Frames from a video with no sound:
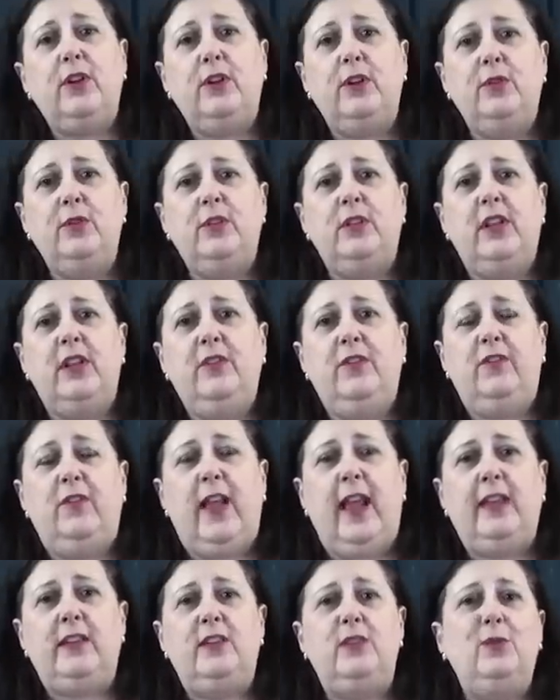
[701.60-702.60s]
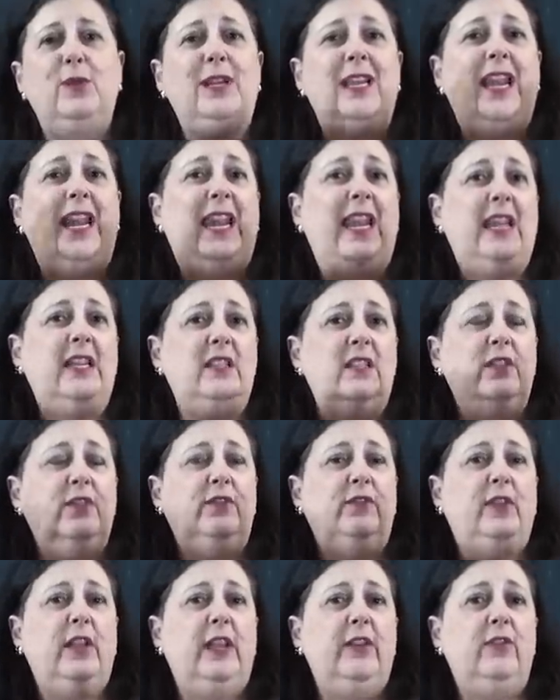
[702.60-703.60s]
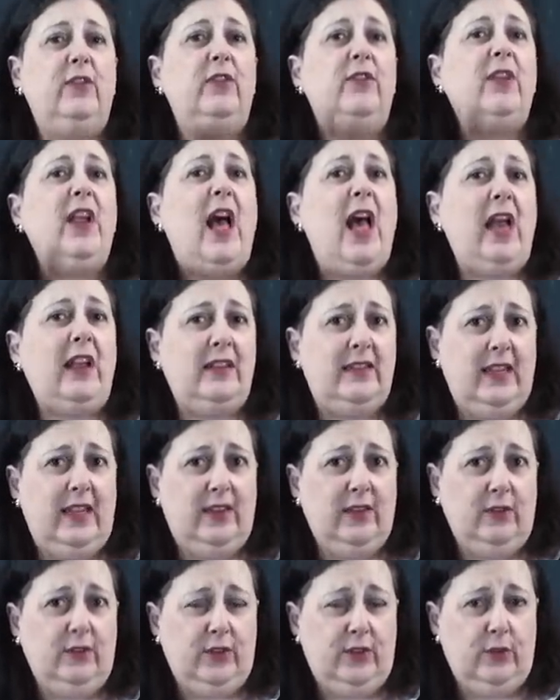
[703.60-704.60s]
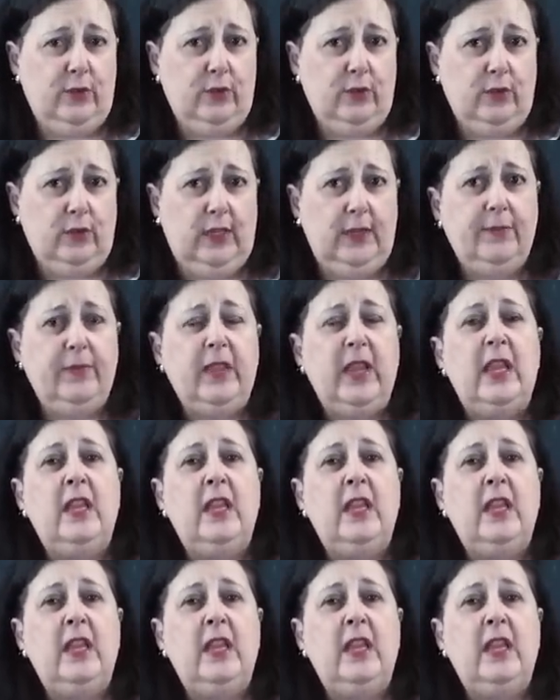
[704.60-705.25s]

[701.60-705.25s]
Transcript: used, in fact, to enhance the flavor of cocktails usually.